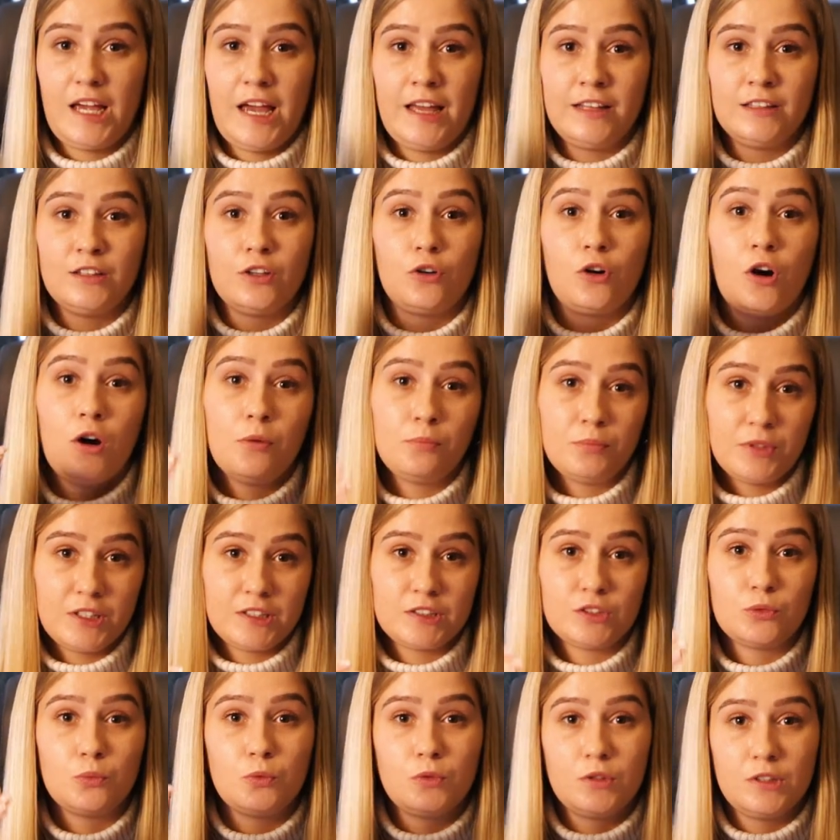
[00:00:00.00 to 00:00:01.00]
And the
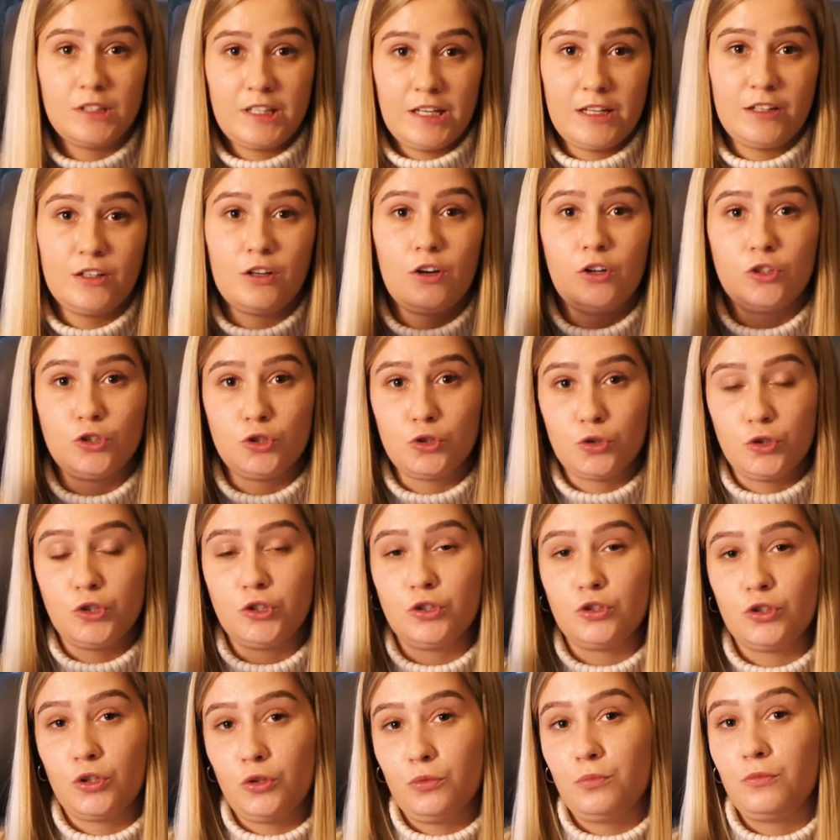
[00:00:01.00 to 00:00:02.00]
complex will get a
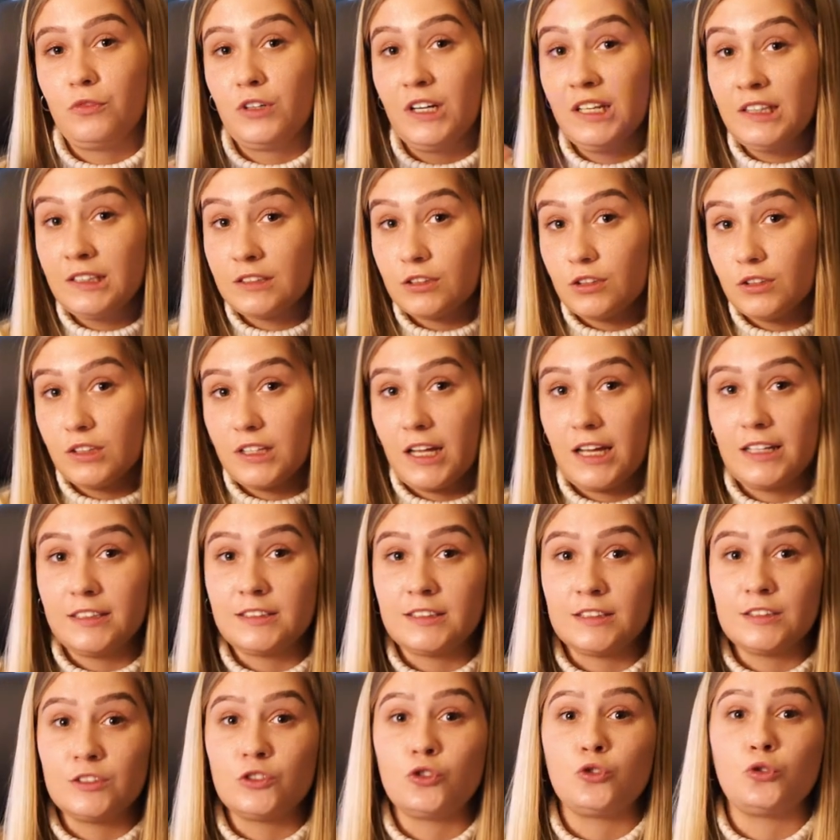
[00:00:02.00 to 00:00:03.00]
short-term rental
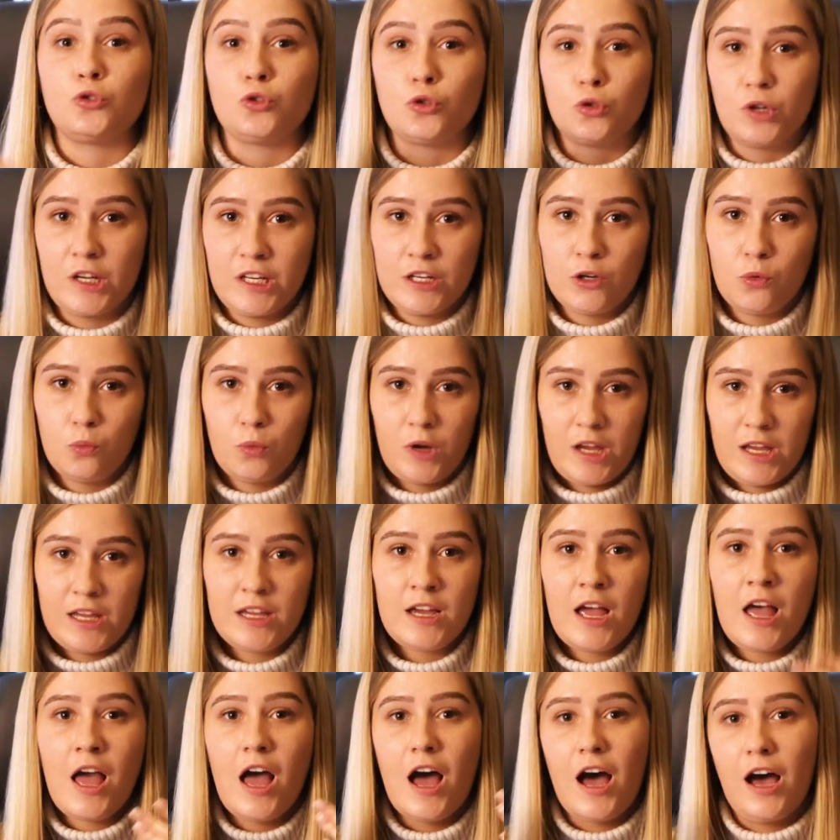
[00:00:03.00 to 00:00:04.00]
license straight
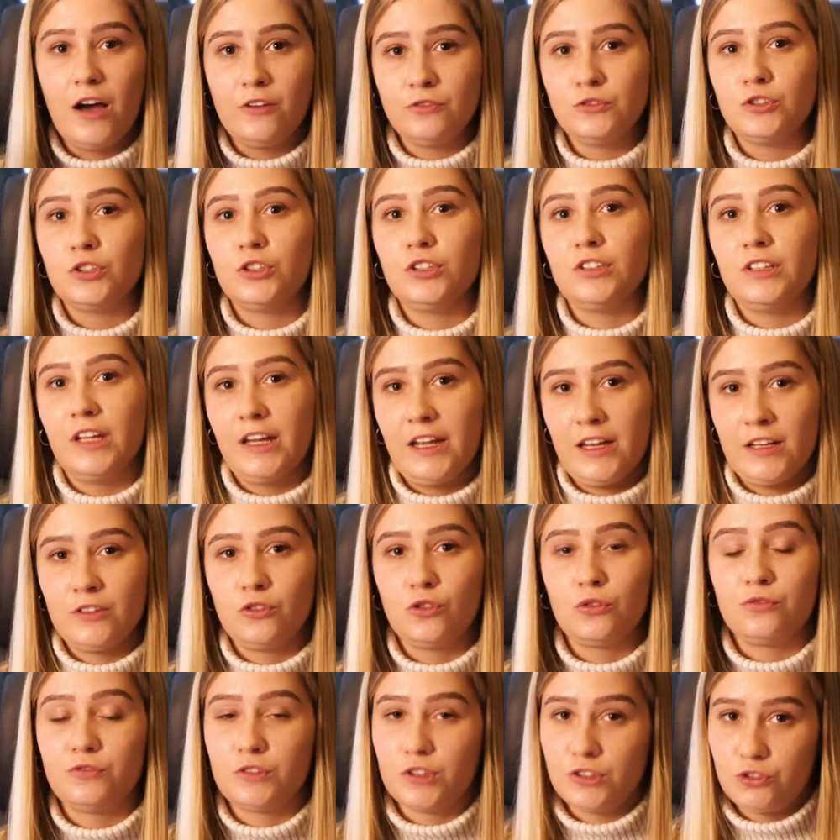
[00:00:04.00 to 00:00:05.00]
away after the
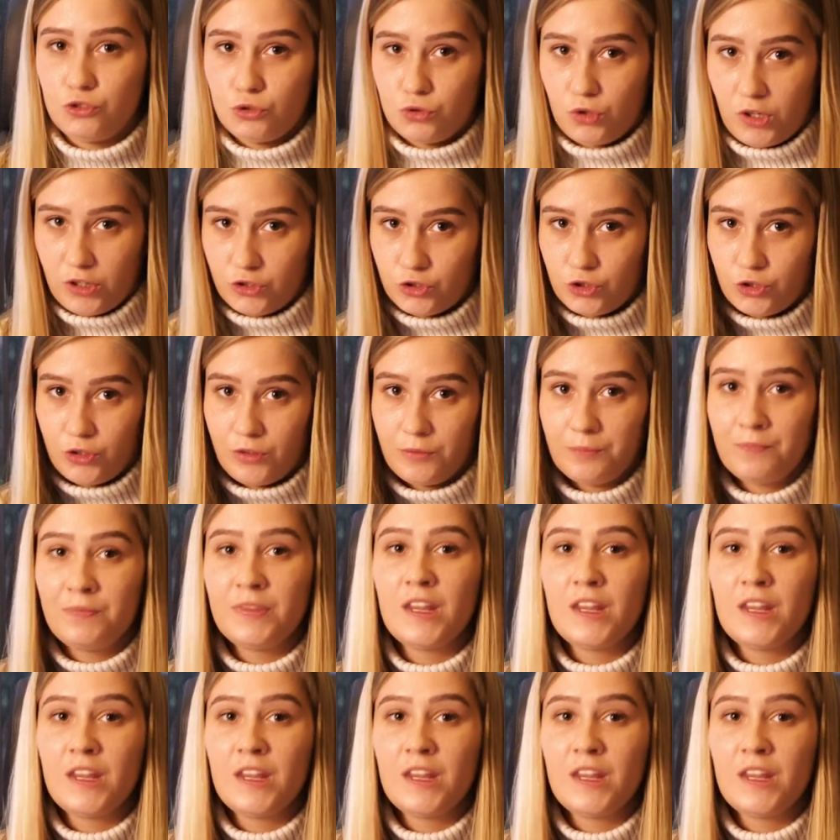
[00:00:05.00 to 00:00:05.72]
end of construction.